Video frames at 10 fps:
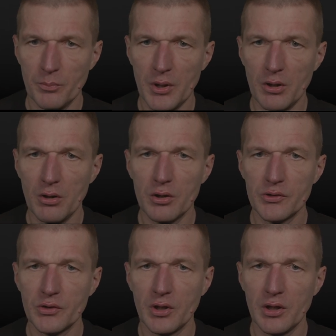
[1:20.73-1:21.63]

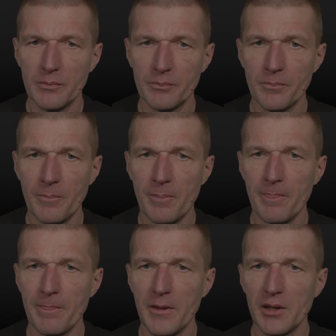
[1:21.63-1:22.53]
because
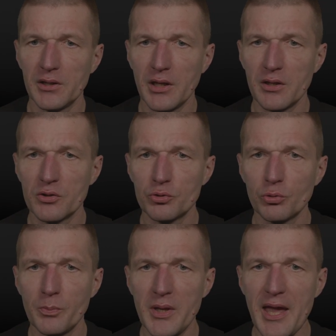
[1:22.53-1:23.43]
they
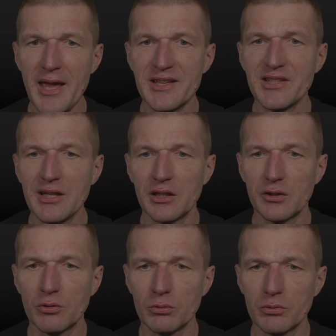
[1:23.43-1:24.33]
should be exactly two.